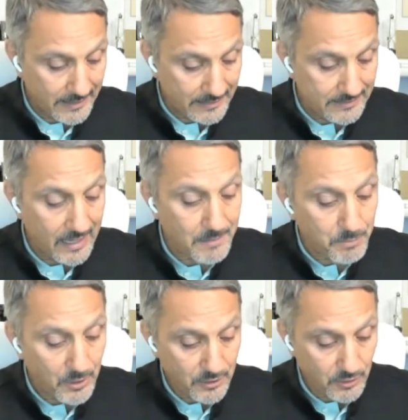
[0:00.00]

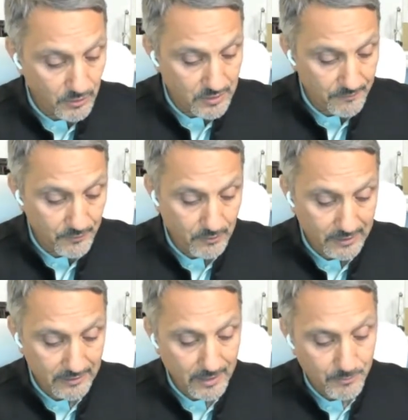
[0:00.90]
Eitan Per-Yusuf
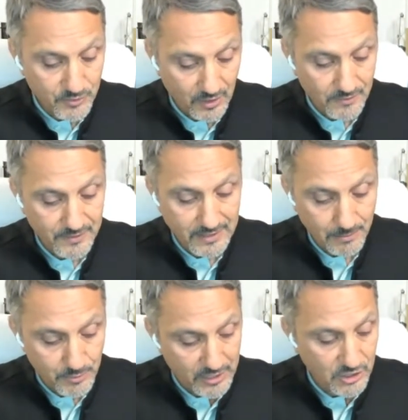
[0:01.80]
correctly
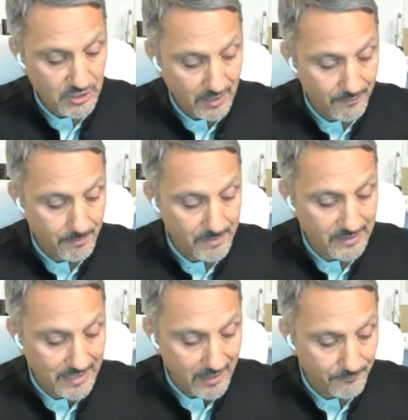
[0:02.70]
observes that the British
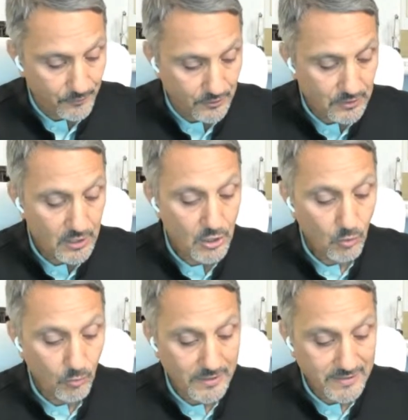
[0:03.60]
government effort
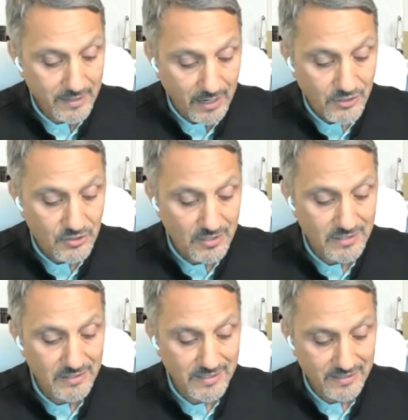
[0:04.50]
was
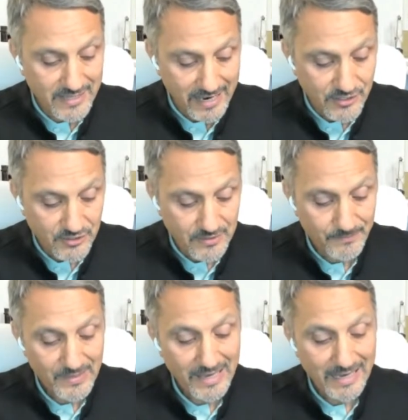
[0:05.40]
consciously
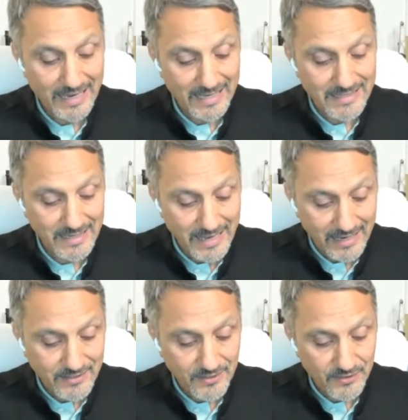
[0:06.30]
staged as
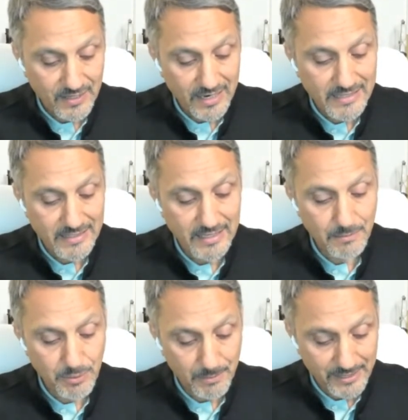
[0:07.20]
an
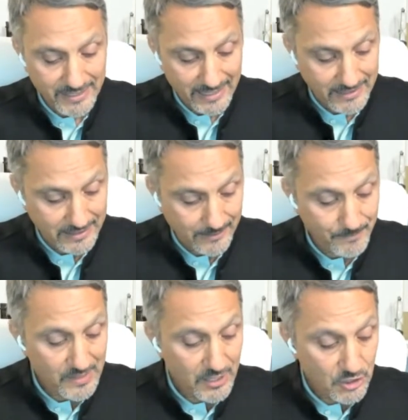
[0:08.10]
exercise in
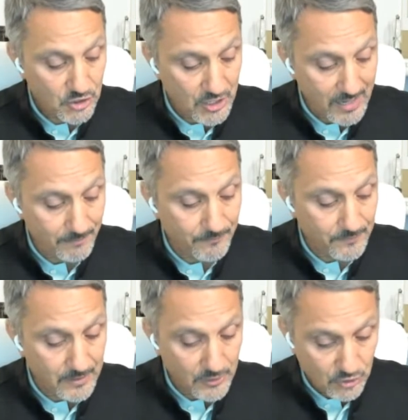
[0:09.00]
propaganda,
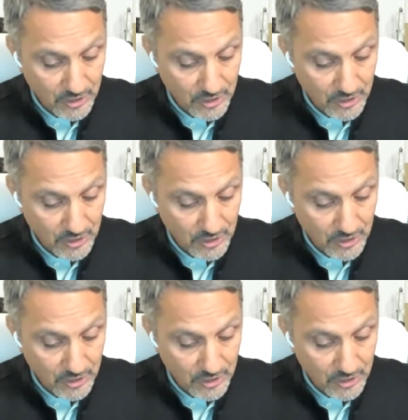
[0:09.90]
shaped,